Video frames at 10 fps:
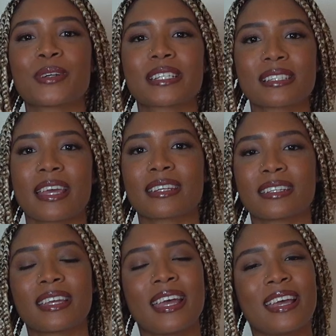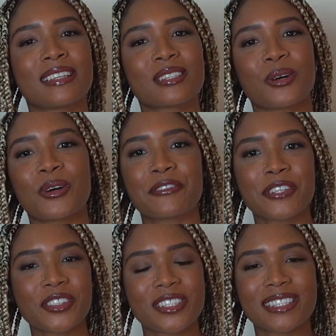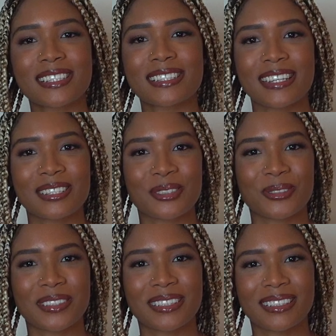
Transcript: excited. So if you're interested, stay tuned.